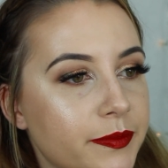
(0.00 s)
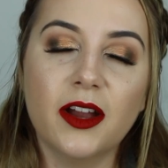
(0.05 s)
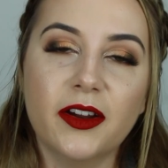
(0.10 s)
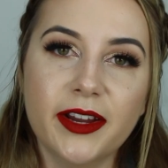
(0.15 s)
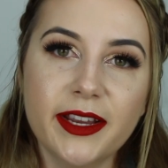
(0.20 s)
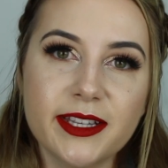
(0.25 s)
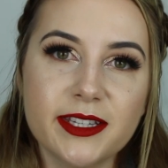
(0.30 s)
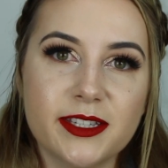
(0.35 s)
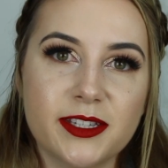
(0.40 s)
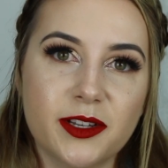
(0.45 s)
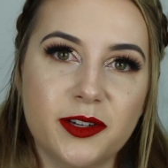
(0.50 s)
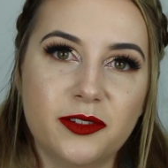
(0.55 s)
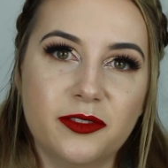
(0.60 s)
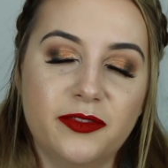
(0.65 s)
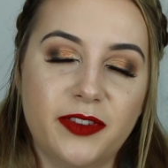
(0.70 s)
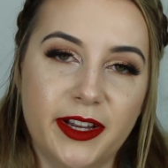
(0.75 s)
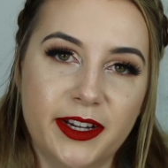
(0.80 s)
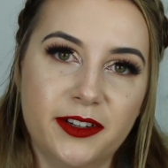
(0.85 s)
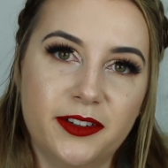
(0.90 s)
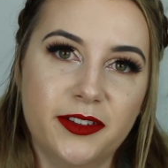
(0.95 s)
Right, so
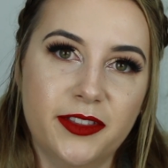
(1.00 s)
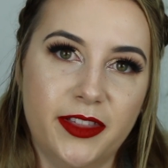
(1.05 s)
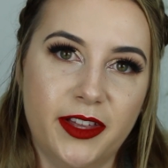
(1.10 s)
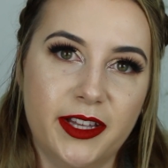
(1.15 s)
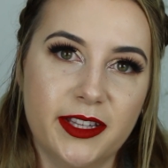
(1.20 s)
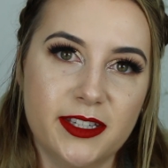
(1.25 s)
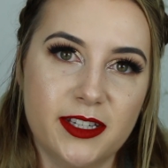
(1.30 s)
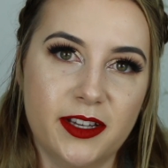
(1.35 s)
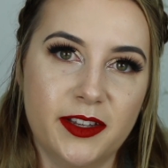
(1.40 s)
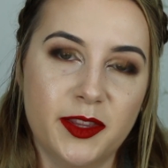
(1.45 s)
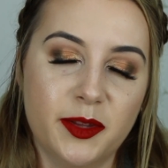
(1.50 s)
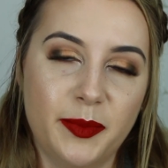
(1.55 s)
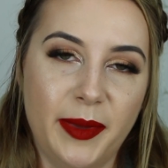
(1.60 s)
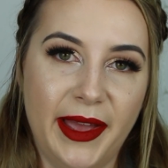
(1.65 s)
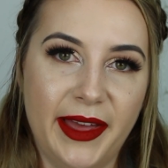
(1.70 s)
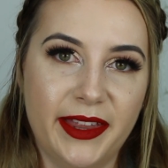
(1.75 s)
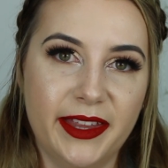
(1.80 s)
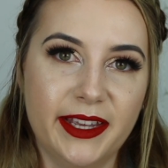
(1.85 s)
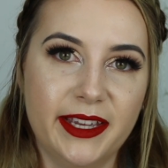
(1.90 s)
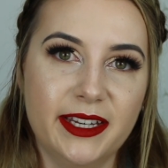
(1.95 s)
final thoughts on the
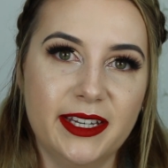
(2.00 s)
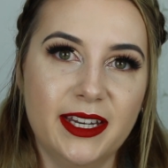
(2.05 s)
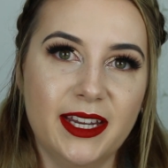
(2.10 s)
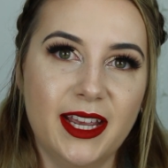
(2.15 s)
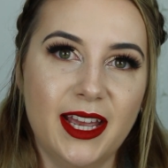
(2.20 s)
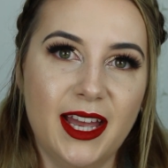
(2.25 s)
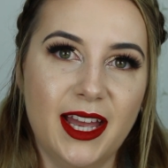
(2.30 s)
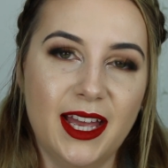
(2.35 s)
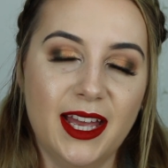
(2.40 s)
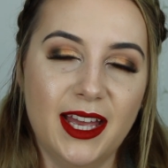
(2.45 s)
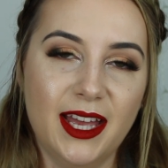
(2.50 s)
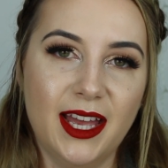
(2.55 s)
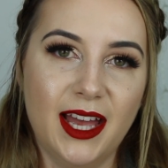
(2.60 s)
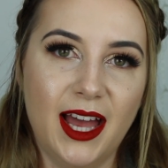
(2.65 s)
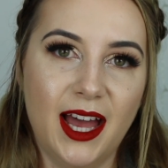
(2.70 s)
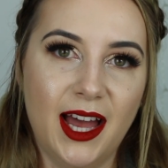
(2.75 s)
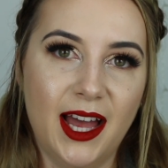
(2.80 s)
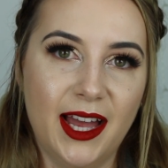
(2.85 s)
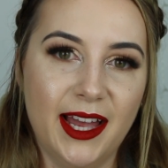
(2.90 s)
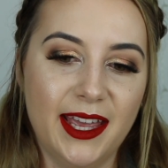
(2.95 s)
palette.
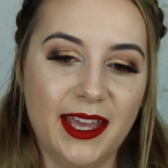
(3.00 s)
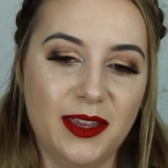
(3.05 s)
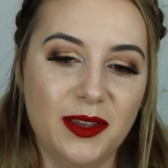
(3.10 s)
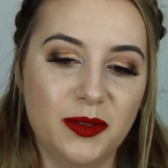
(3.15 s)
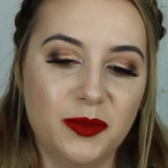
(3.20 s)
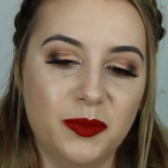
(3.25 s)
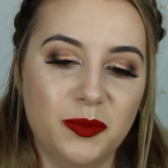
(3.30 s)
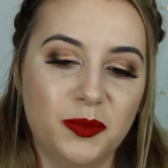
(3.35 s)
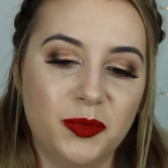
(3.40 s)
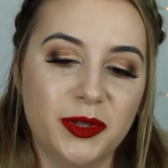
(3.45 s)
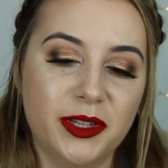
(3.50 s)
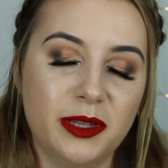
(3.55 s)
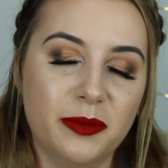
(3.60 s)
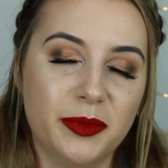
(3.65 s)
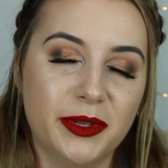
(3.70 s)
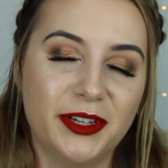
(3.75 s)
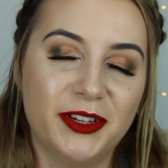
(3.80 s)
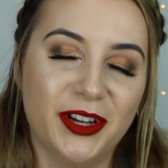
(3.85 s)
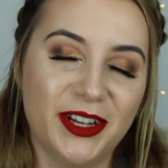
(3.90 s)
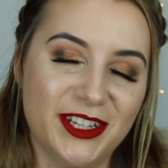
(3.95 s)
I really
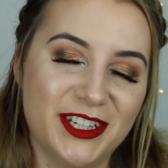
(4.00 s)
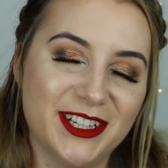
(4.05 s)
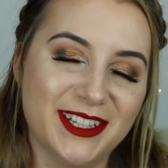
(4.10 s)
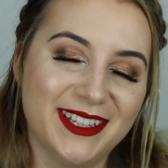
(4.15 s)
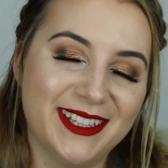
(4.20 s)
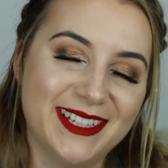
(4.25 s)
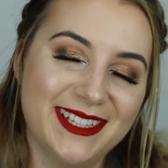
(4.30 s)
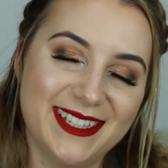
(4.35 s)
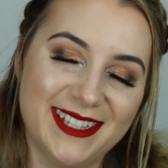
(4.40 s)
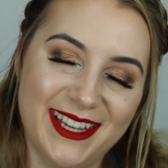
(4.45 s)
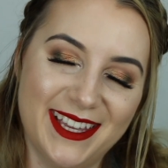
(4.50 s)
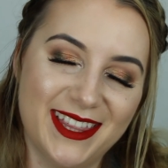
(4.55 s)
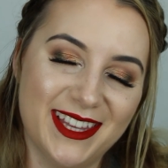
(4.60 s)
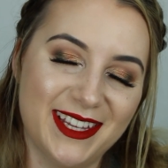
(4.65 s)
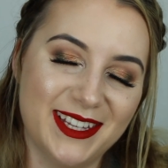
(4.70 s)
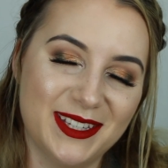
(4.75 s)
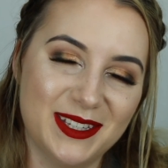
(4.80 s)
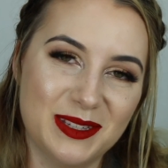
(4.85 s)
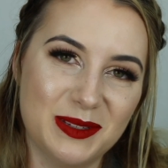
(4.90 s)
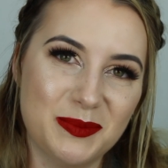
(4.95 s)
begrudgingly say
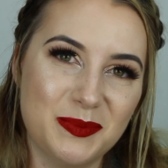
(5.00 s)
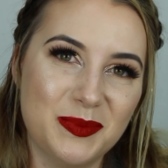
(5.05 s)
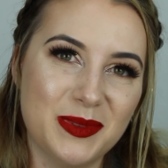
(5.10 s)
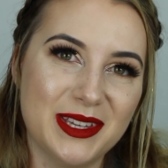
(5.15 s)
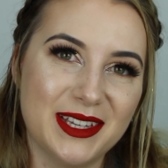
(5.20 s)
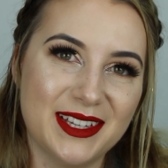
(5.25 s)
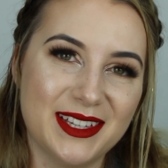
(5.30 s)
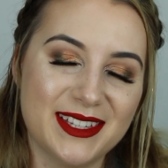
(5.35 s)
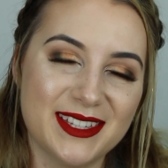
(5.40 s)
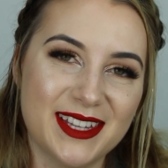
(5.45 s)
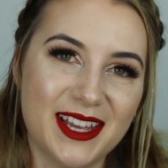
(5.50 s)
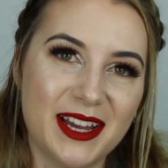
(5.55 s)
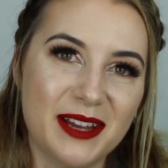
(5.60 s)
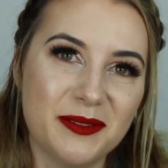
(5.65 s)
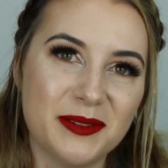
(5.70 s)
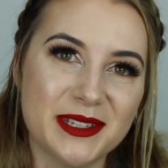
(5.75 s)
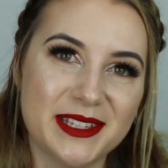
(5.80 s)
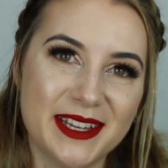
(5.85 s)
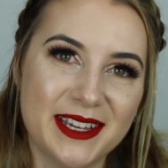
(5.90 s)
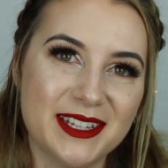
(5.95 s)
this because I
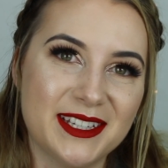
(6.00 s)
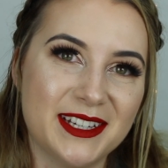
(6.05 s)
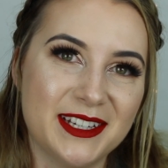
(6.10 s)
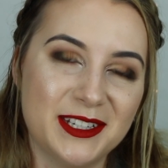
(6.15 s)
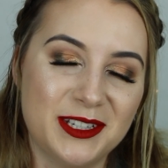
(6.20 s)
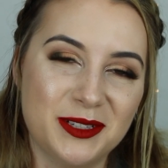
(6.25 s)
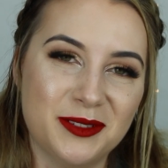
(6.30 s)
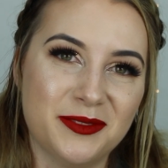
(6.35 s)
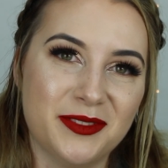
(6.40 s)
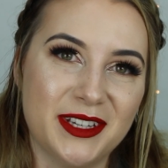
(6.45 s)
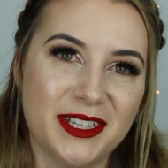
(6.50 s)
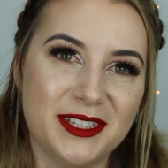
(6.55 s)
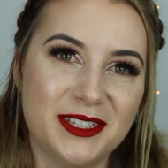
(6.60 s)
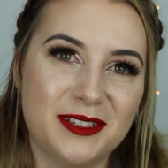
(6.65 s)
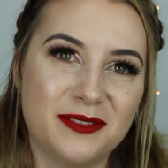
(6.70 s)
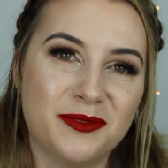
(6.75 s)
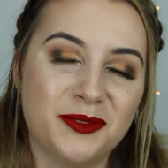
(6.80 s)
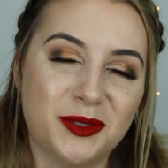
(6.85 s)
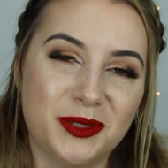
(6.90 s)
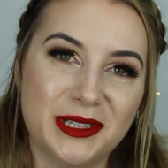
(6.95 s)
was anti-Too
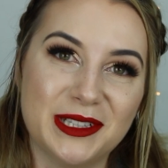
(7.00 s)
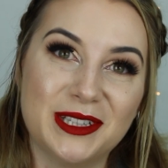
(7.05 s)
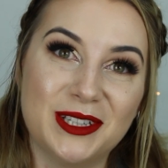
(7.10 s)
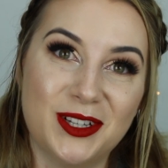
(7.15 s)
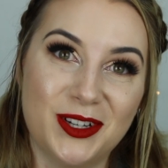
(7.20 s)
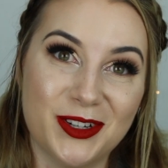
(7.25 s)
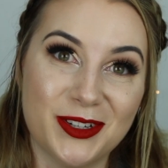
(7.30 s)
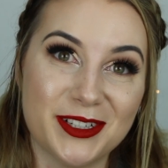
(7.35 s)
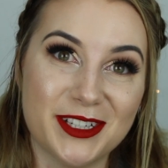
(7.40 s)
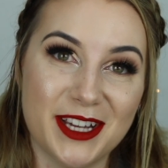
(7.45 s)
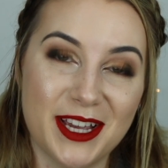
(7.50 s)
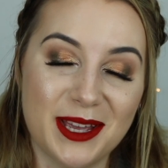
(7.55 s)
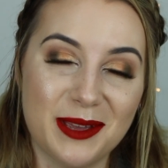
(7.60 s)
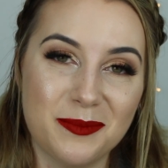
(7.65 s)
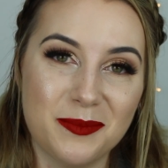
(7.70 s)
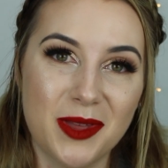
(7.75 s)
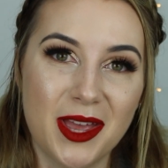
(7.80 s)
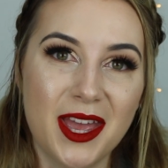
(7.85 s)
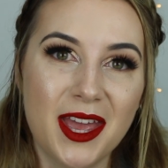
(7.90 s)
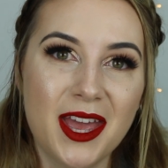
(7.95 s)
Faced for a long
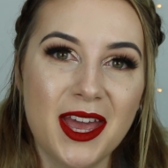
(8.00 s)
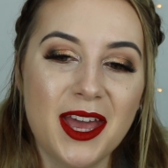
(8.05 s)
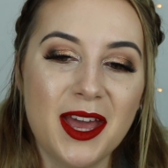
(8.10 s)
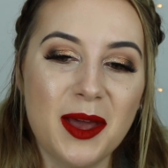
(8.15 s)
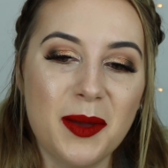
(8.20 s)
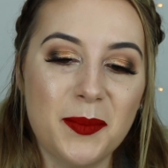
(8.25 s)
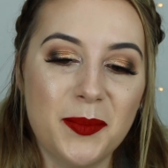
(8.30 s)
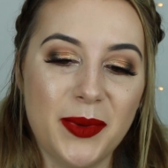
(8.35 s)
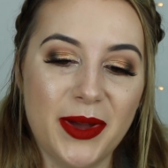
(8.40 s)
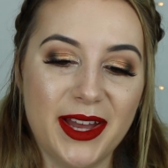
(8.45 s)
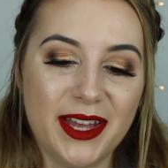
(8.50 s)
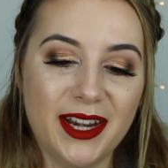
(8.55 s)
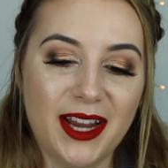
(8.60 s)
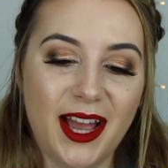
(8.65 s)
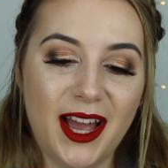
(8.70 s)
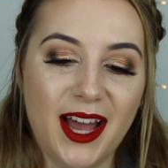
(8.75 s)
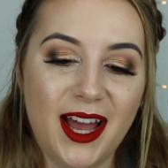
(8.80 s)
time, but